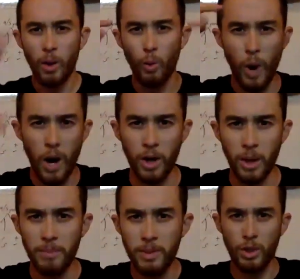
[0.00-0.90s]

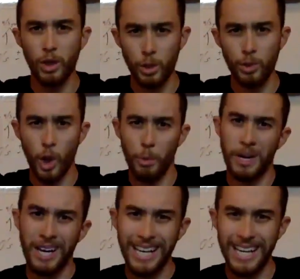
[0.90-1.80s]
Welcome to the Glute
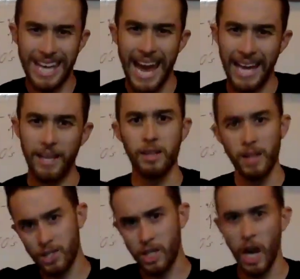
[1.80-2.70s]
Doper gang.
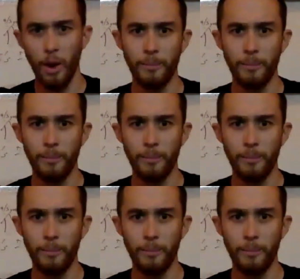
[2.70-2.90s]
Let's go.